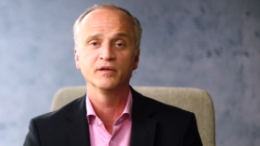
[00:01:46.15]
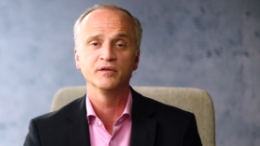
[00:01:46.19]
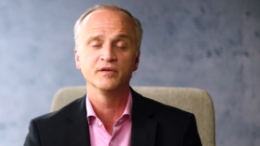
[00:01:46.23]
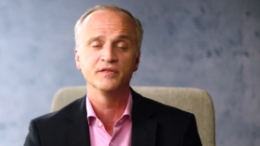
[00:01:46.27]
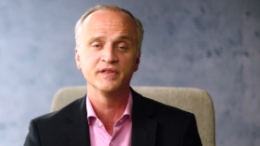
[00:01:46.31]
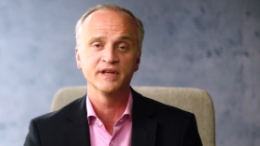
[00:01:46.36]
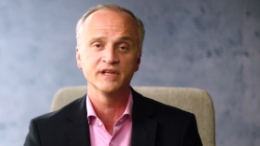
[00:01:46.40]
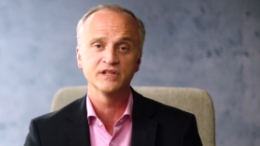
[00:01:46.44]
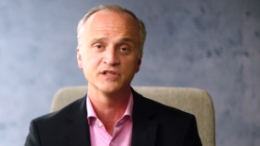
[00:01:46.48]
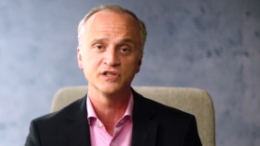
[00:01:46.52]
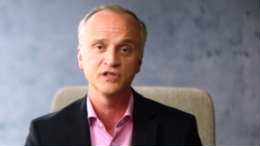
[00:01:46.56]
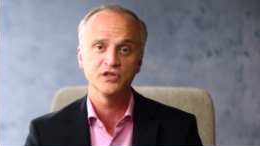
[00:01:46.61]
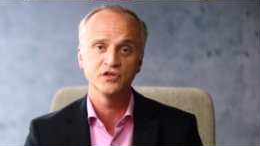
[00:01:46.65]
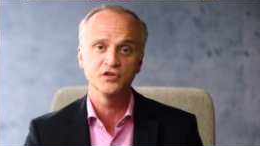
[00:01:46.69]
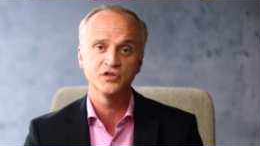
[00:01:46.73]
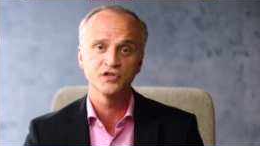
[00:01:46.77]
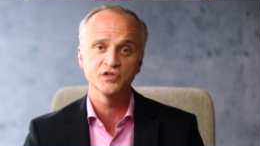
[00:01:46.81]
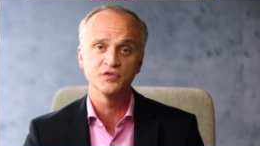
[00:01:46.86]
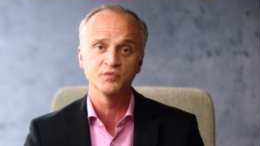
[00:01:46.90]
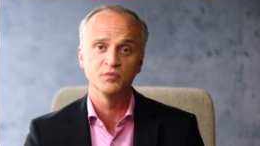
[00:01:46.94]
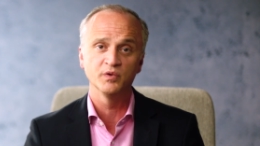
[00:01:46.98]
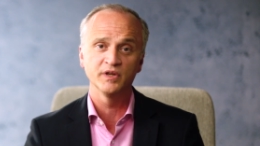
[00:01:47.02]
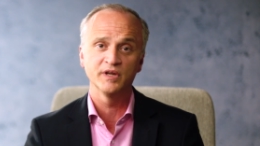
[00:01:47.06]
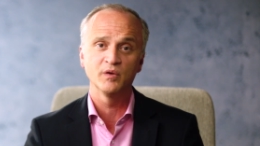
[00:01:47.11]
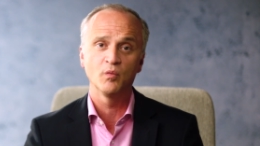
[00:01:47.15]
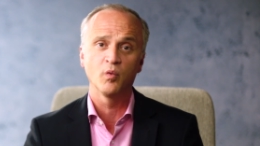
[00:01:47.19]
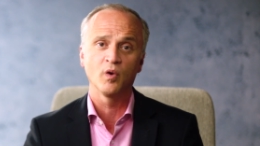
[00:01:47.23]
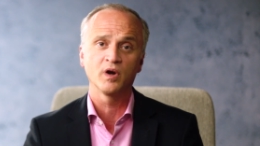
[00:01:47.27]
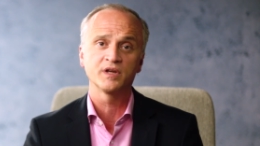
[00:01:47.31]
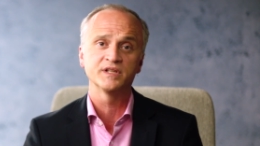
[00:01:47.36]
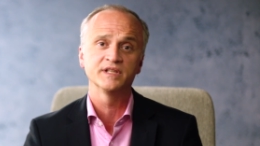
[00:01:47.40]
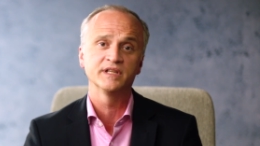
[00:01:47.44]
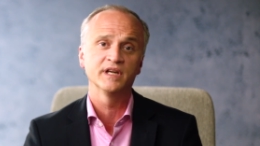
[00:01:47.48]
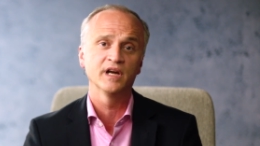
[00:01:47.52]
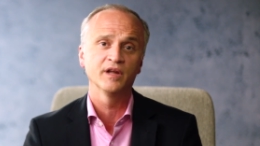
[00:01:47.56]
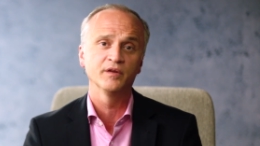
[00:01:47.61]
other things, and you just really
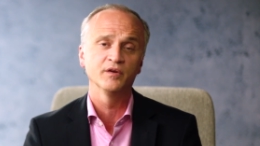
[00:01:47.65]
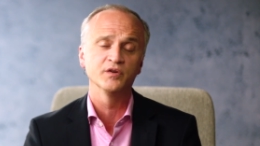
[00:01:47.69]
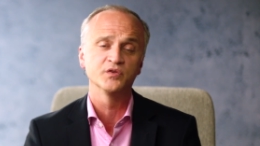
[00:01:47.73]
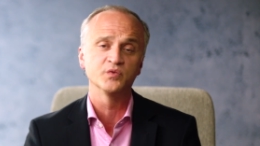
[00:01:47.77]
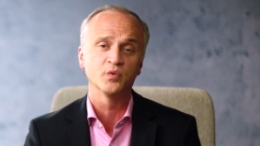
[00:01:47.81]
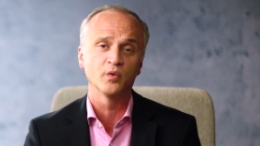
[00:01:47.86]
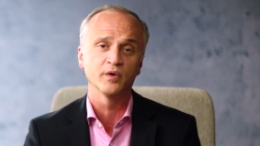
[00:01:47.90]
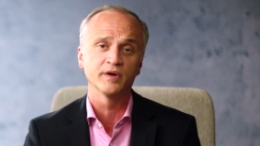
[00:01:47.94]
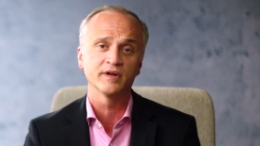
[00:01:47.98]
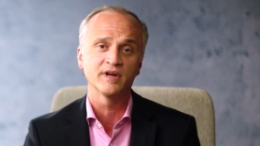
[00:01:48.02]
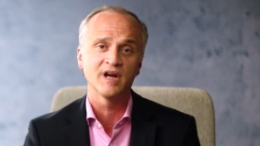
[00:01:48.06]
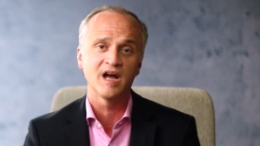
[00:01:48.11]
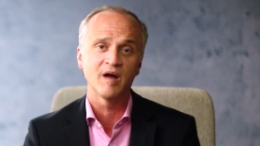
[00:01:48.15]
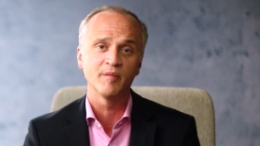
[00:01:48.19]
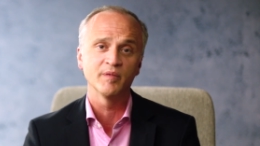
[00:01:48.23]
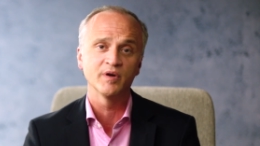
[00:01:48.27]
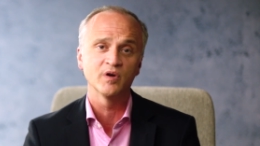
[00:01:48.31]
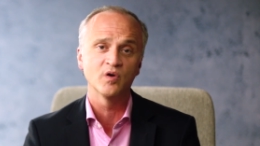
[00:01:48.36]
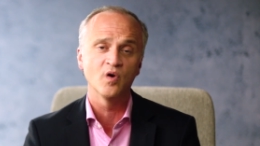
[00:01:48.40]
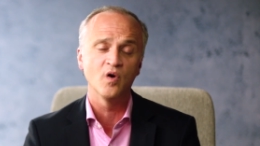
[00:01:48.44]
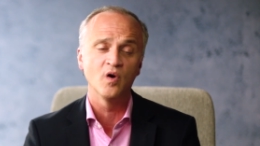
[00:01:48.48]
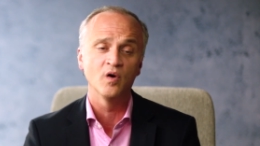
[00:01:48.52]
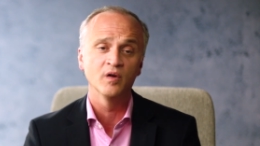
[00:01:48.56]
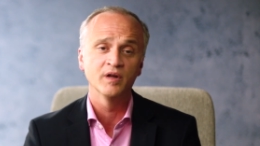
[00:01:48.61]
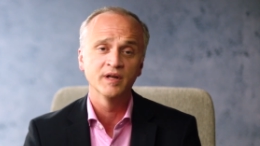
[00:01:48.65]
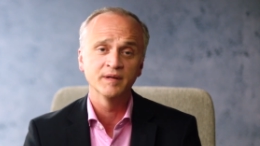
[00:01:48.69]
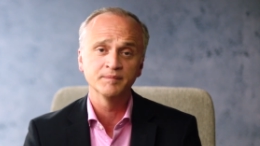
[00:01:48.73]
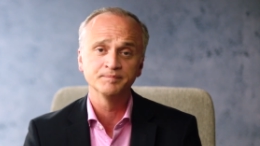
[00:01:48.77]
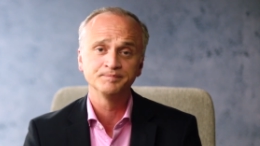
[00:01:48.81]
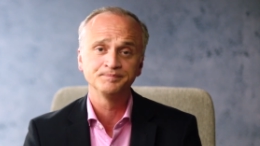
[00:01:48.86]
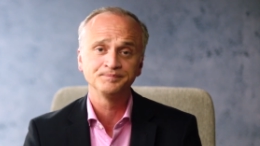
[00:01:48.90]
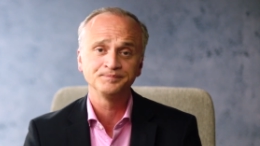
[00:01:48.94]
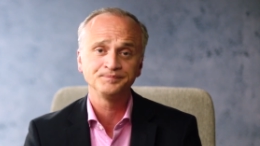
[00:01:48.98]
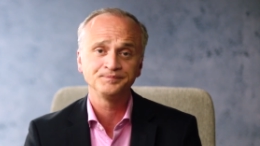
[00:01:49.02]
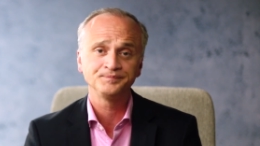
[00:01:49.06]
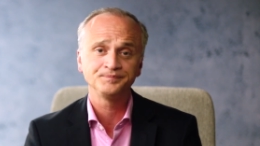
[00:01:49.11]
work together toward a common goal.
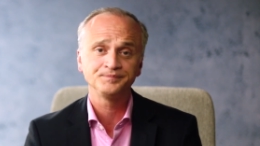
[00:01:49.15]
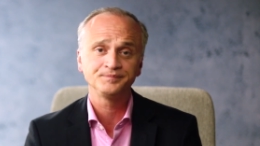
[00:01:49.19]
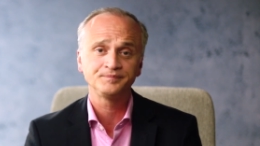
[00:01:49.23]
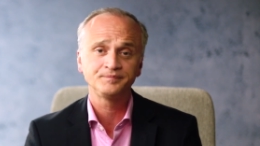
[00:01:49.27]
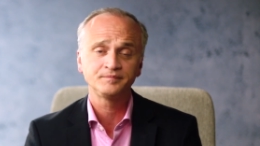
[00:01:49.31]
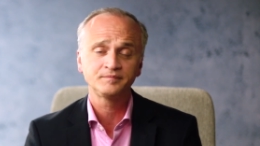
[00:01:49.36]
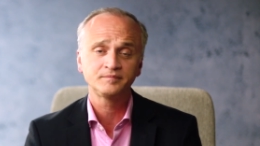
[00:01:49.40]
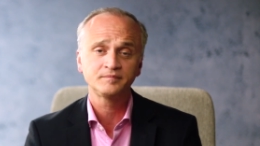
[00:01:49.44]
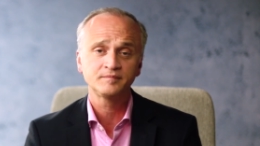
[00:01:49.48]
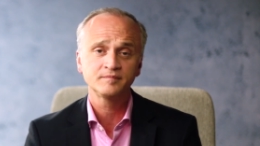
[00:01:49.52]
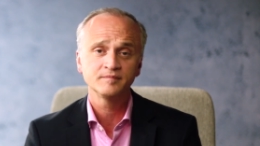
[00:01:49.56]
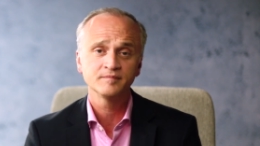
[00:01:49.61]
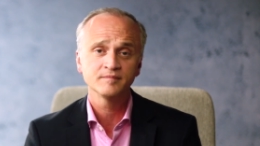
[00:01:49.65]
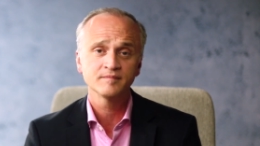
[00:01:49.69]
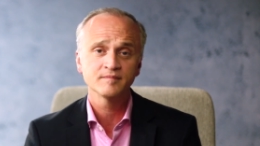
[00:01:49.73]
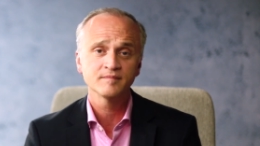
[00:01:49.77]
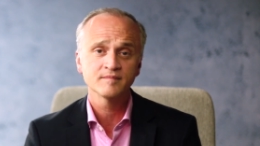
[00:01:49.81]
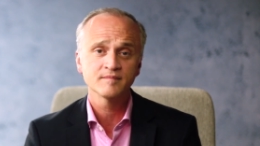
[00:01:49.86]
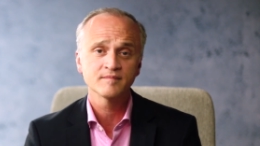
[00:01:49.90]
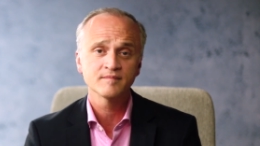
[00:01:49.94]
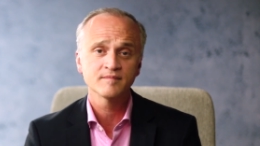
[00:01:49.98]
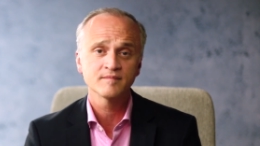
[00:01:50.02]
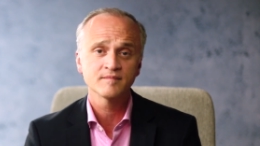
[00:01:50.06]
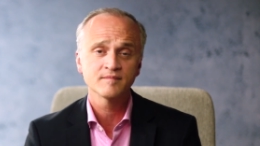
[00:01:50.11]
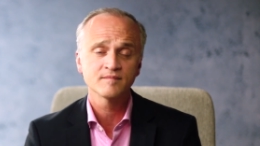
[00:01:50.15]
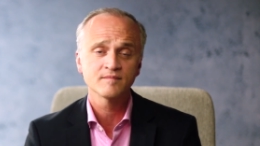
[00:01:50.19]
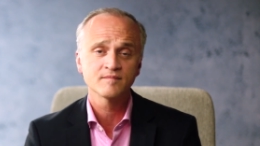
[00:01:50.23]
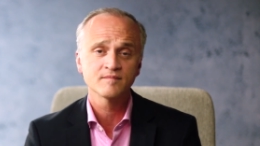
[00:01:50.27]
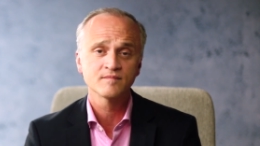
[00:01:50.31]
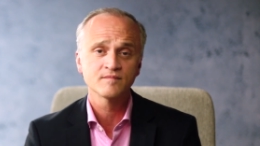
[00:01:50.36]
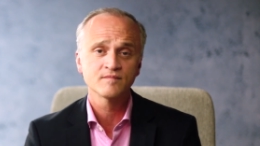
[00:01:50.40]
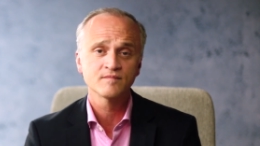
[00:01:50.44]
Cut.